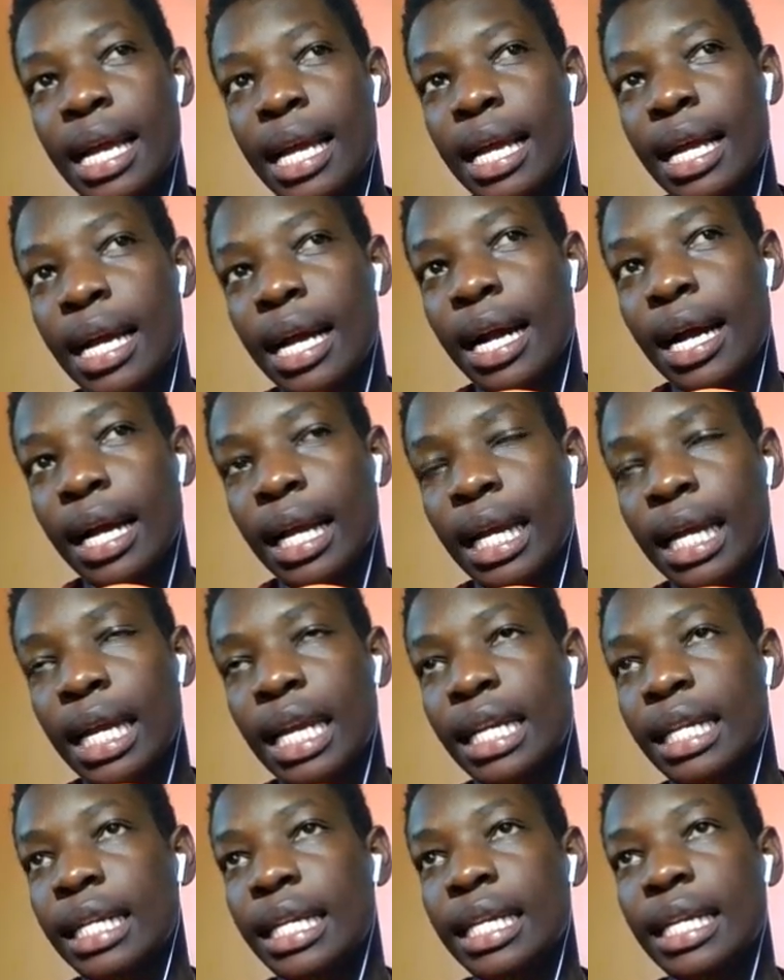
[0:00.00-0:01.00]

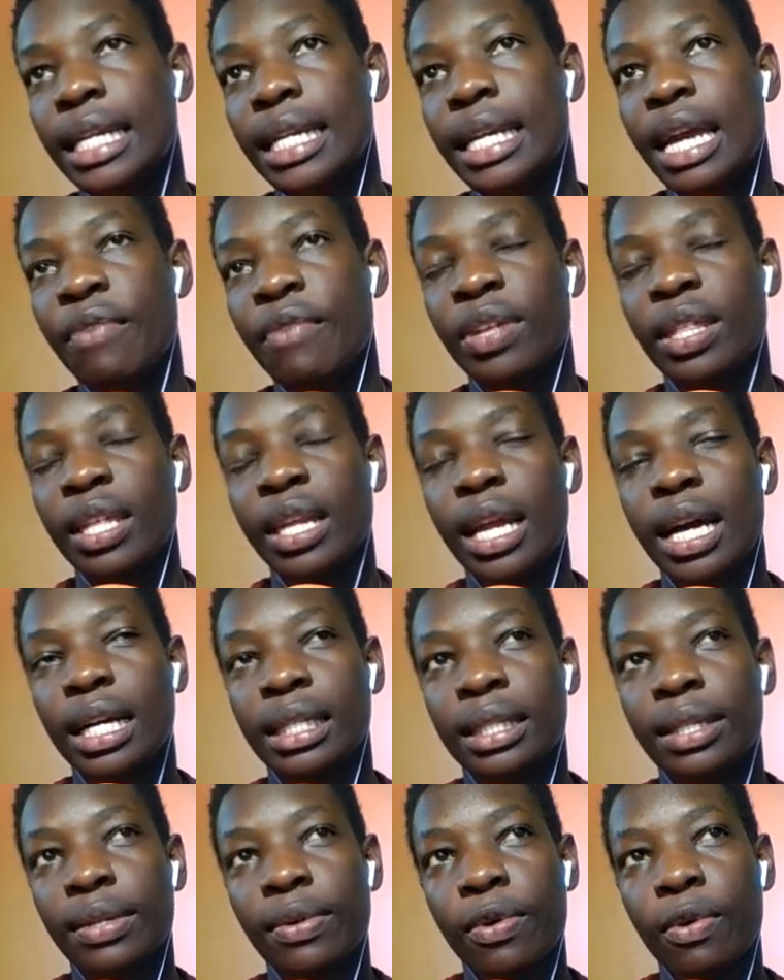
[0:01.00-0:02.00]
Kately, Everything
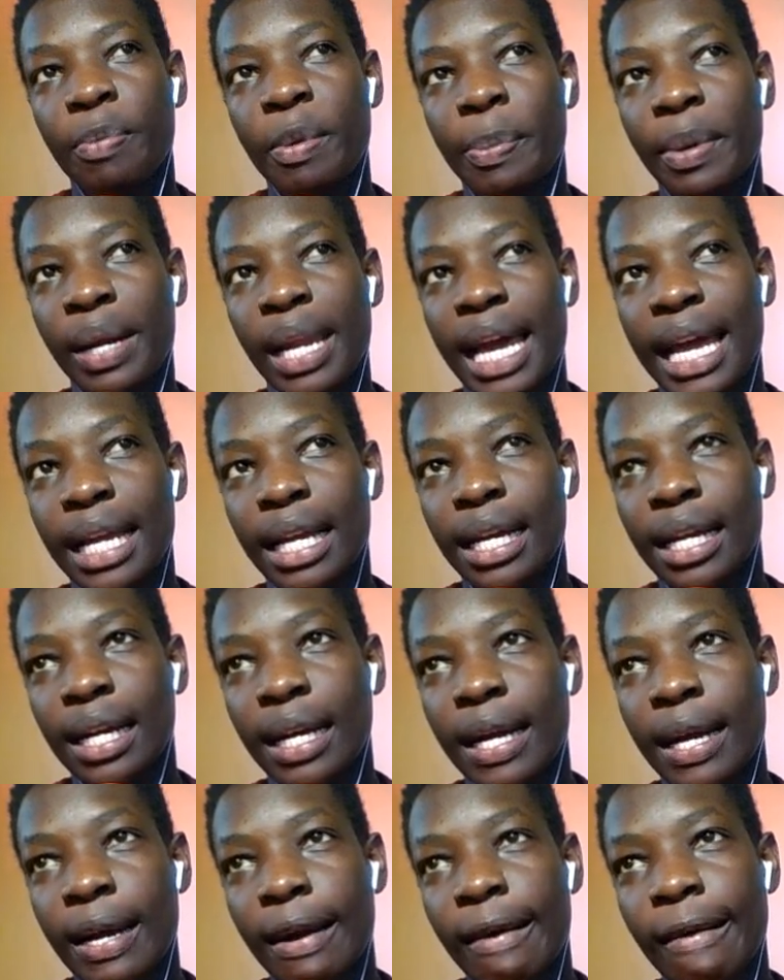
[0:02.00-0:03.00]
Arsenal, people like
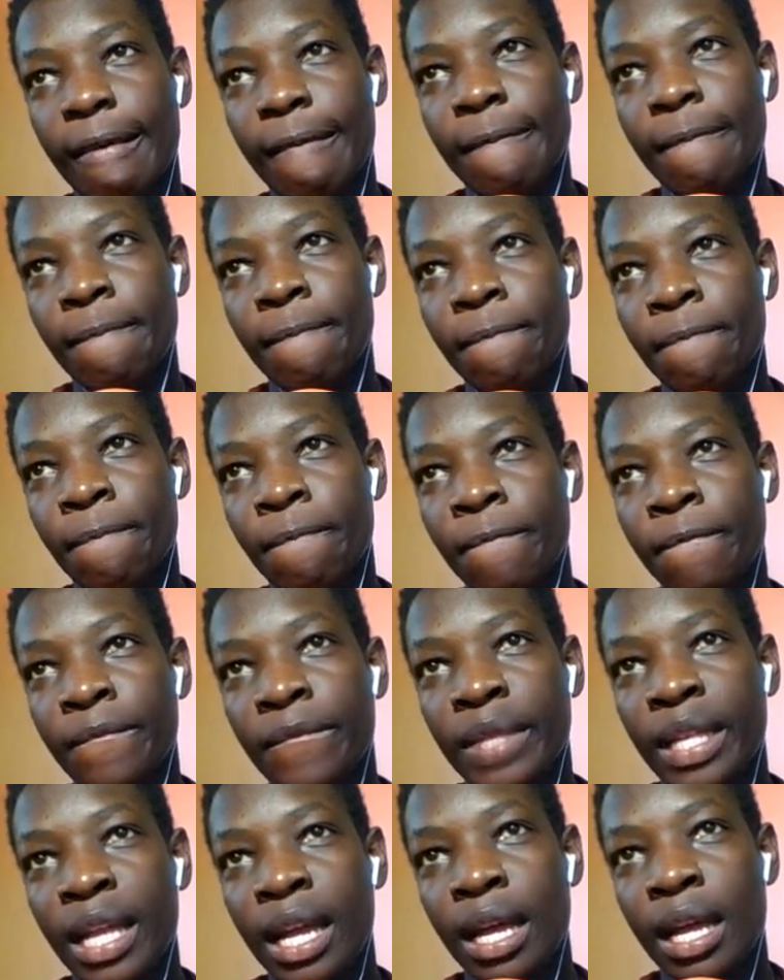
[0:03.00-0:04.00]

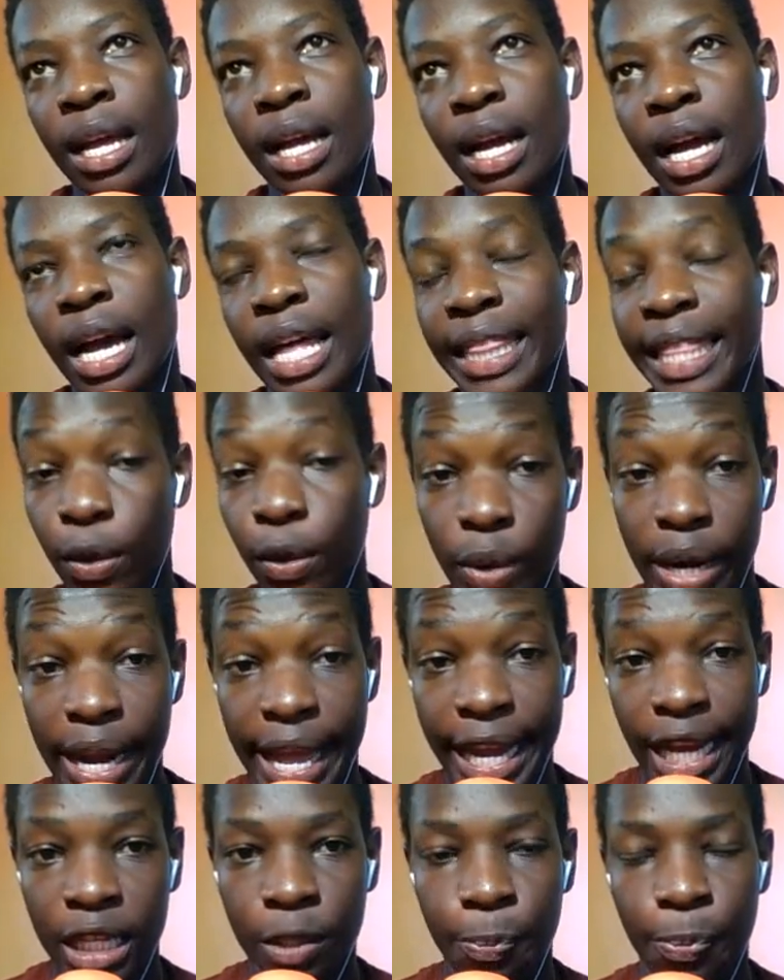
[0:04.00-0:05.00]
the Guna
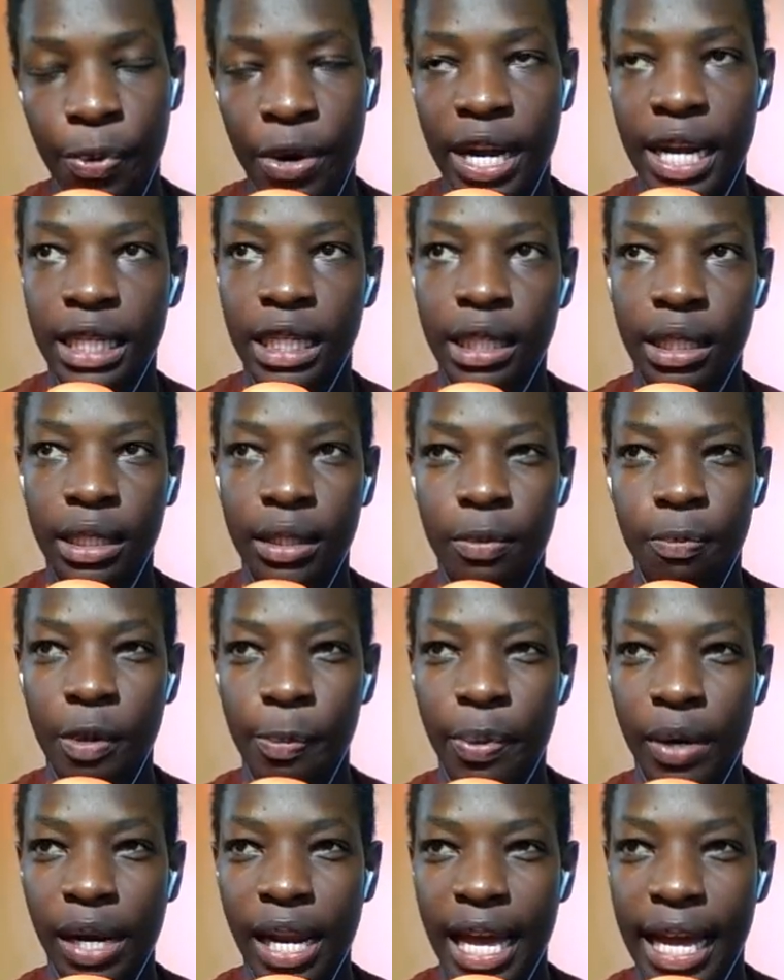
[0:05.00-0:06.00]
Express,
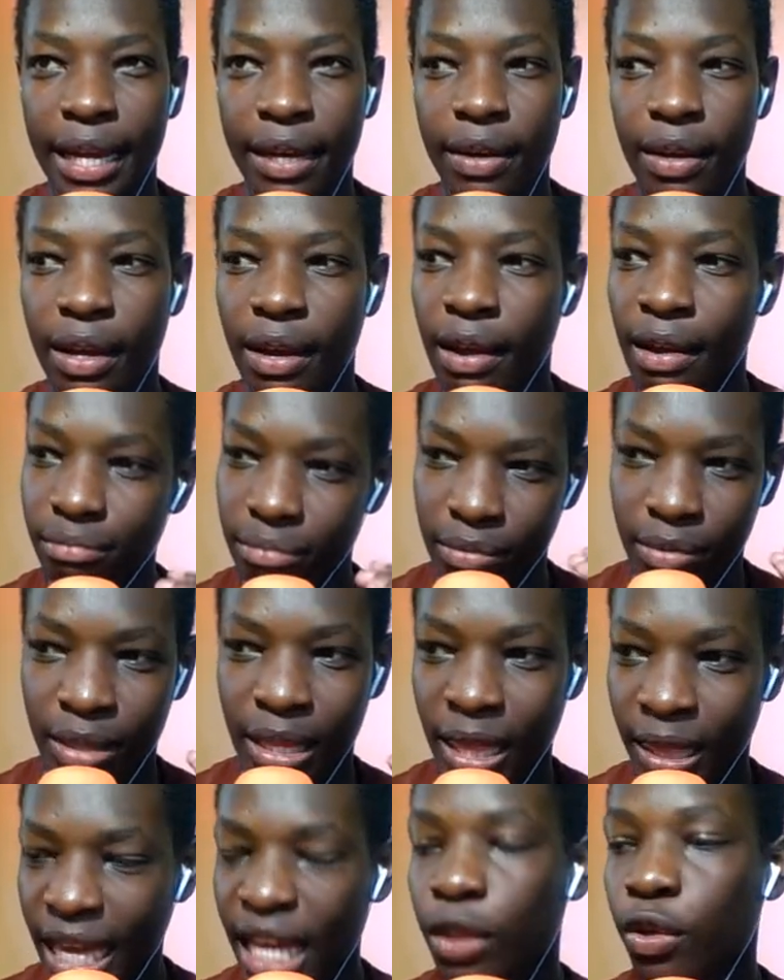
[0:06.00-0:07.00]
people like
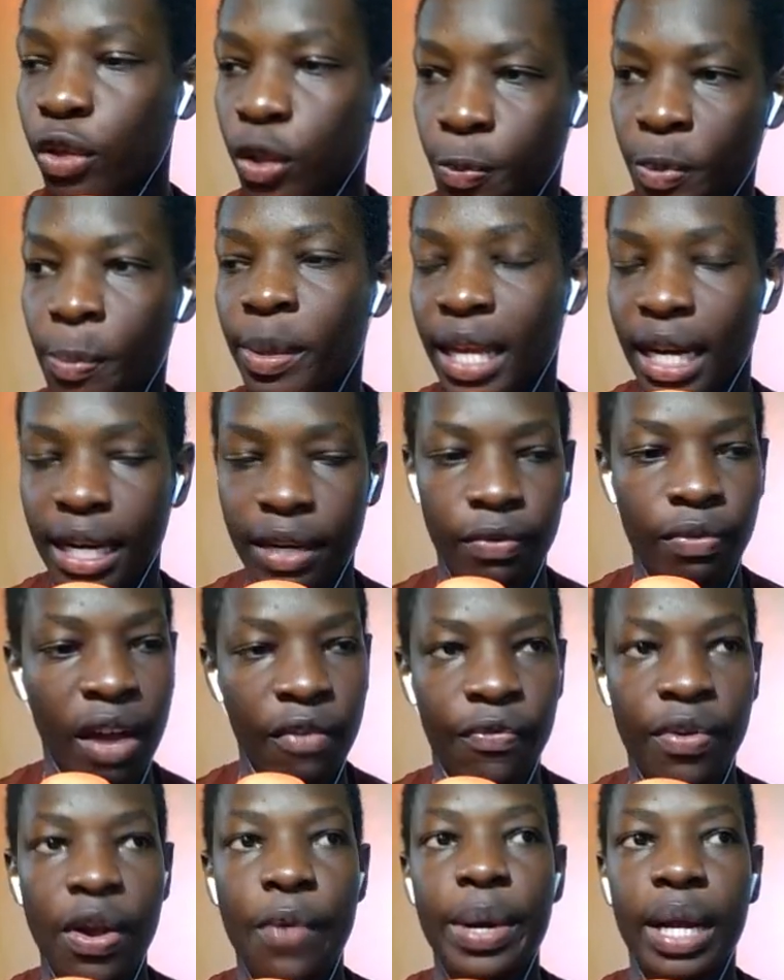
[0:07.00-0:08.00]
the other people that are
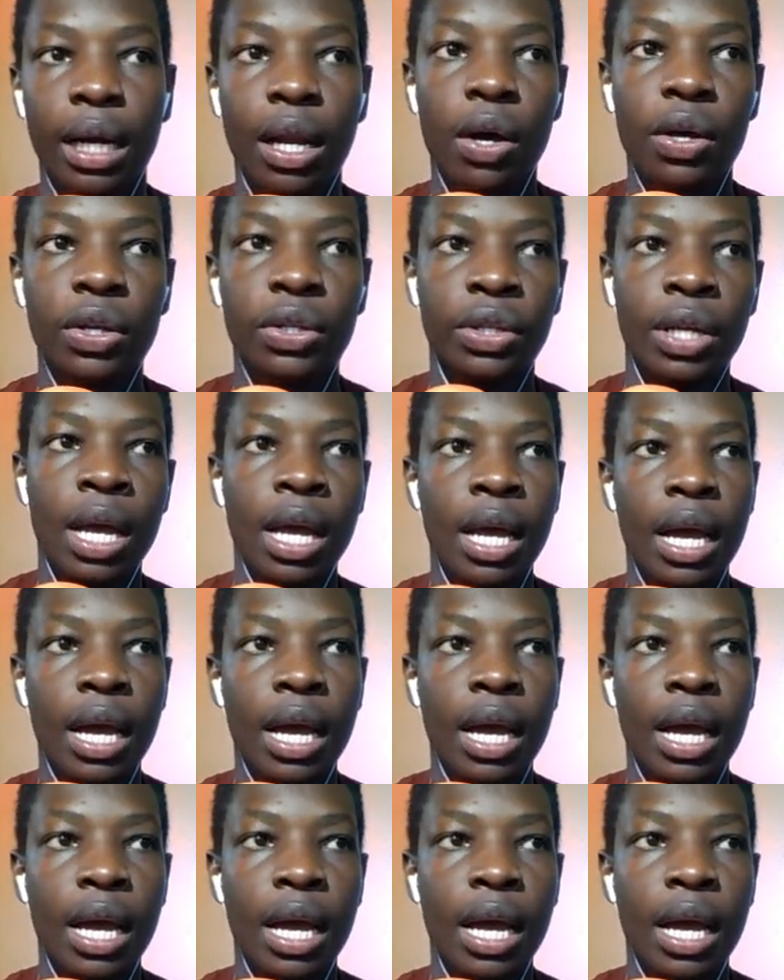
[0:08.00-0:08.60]
very close.